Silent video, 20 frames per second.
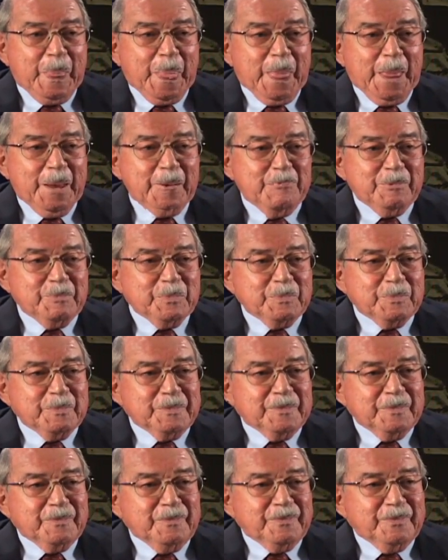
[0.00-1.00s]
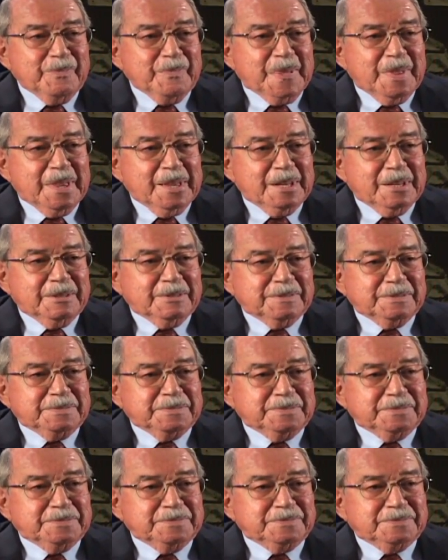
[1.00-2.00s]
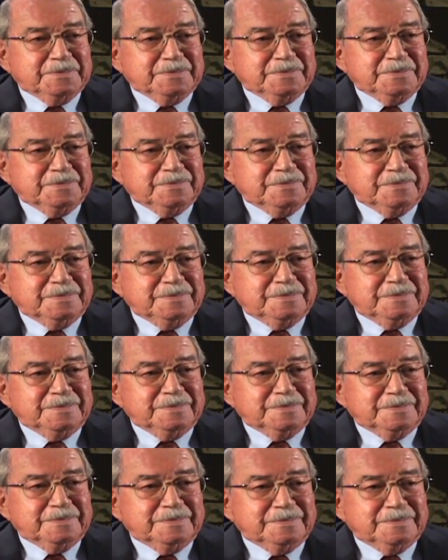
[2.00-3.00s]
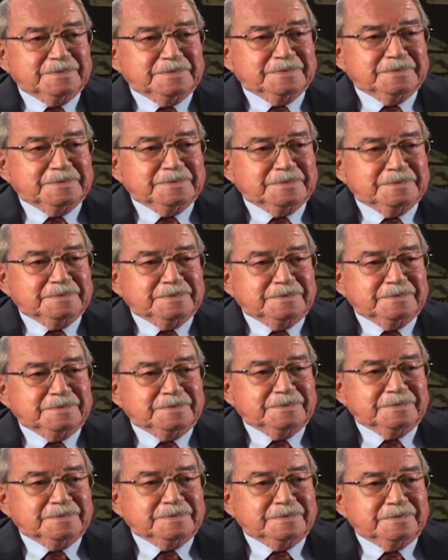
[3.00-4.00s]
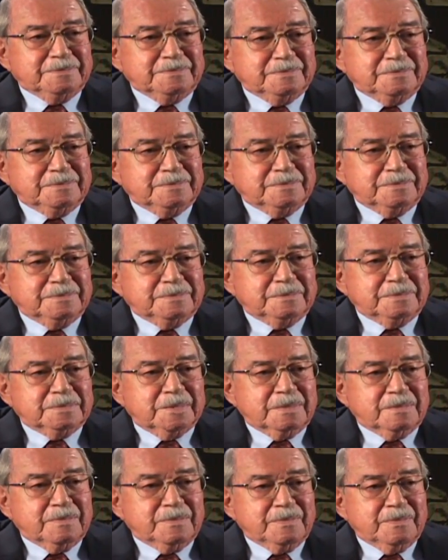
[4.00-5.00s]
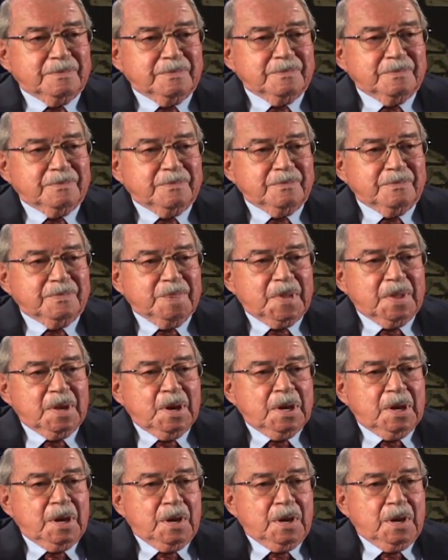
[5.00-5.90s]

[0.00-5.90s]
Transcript: Were there any additional days in which you were under siege by German submarines, or was that the main one?